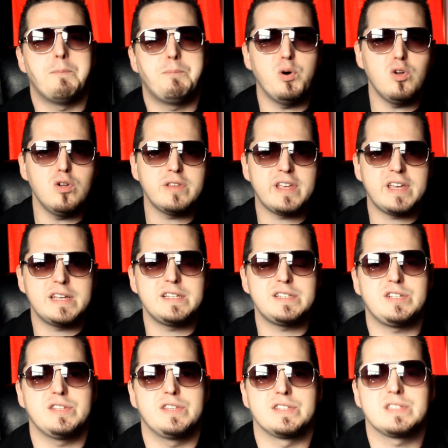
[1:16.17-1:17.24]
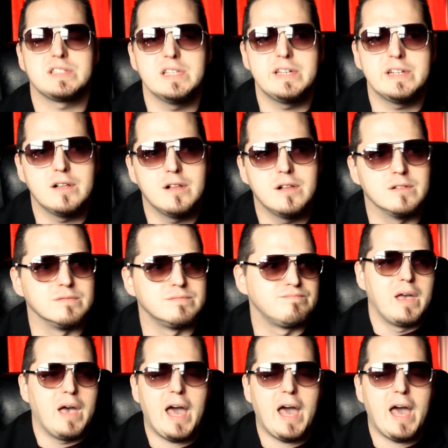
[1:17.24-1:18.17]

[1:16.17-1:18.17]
I pulled into this little,